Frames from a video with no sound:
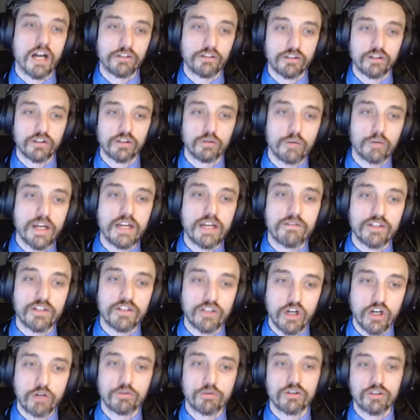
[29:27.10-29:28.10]
under the weight of
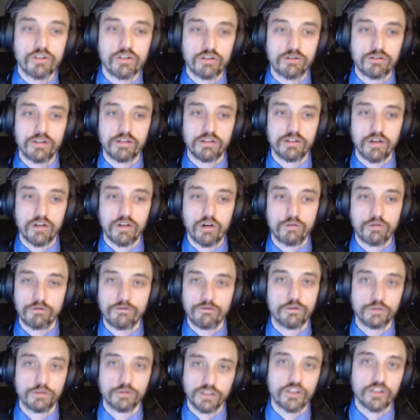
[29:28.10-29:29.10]
its own own
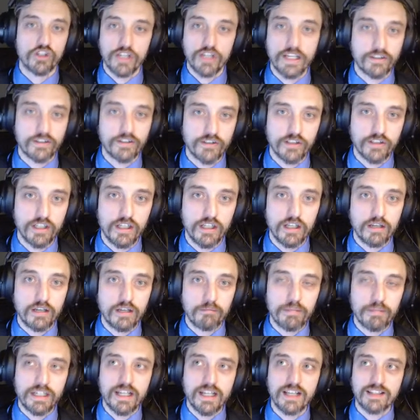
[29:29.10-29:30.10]
foolishness
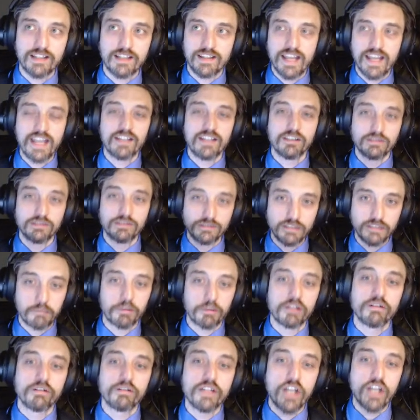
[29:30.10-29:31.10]
because they
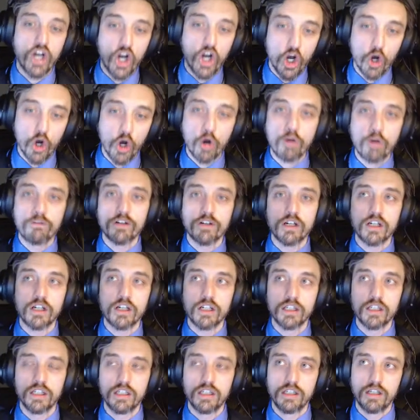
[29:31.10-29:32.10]
deliberately
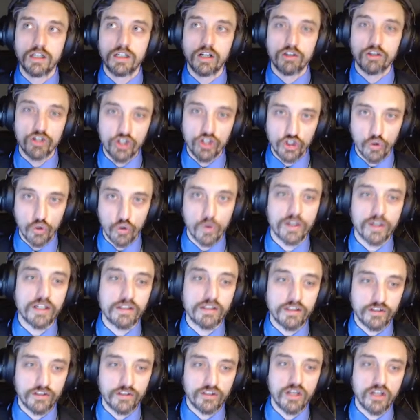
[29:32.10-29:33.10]
over
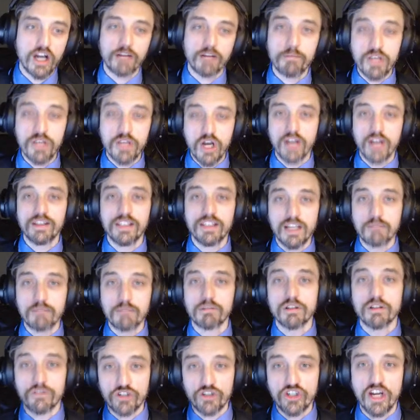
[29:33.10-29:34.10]
shorted the stock beyond the
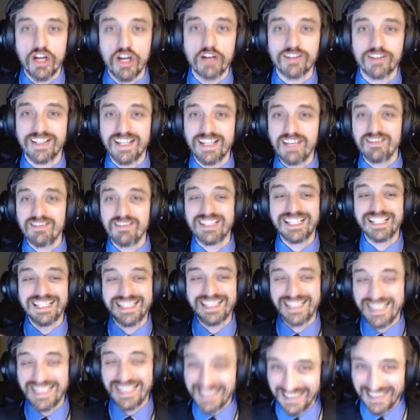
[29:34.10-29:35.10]
number of shares that even
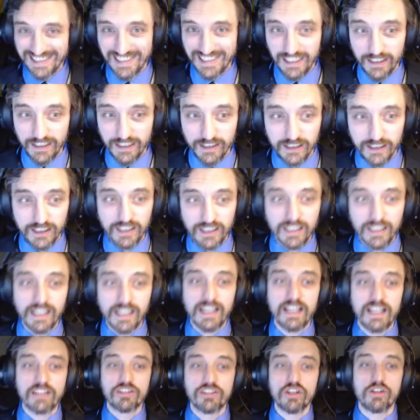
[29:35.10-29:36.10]
existed.
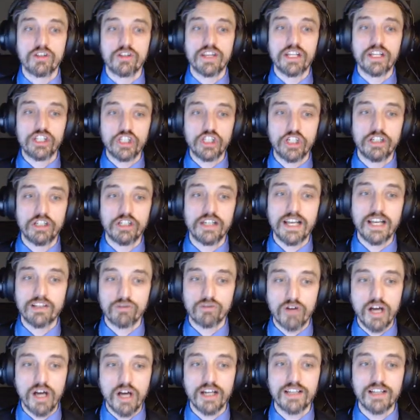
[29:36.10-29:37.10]
And so they could,
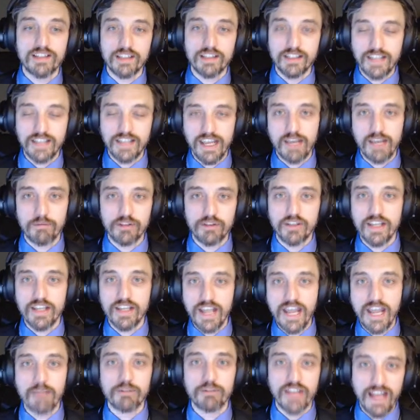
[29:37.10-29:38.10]
as long as the games,
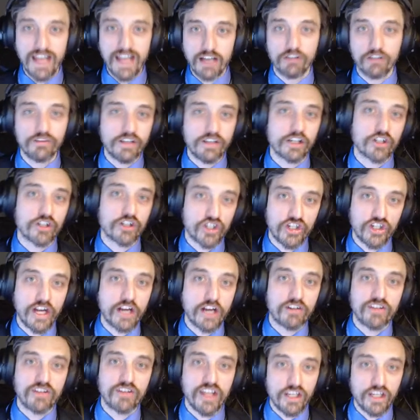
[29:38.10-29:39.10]
the apes held their
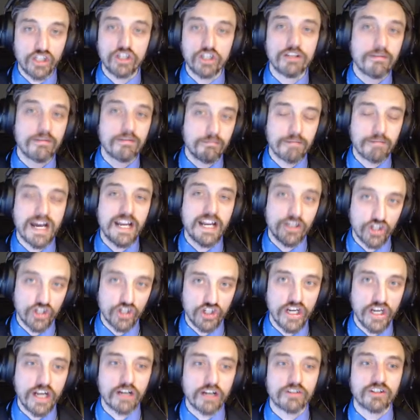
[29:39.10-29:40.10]
shares, they couldn't buy
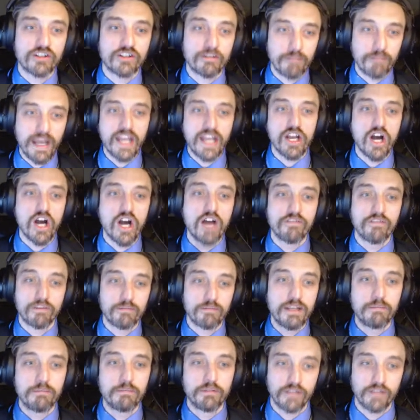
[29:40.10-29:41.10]
shares to pay off
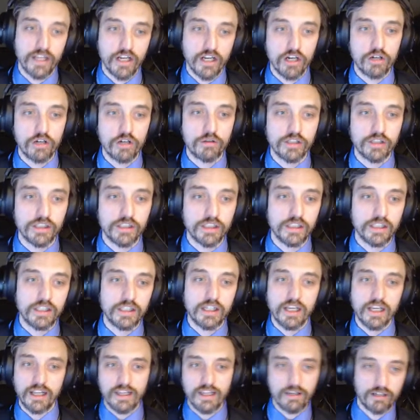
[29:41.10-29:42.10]
the people they owed,
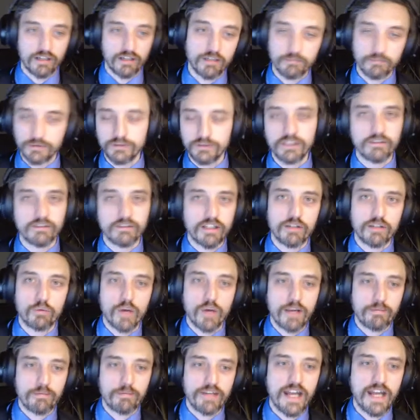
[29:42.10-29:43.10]
and they completely
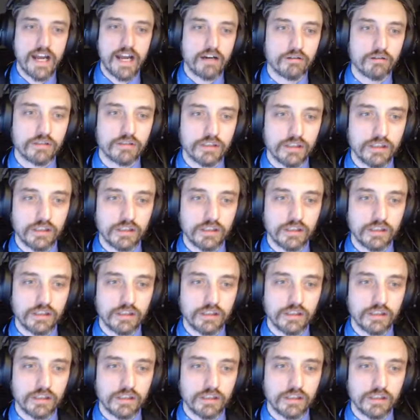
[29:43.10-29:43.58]
wiped out.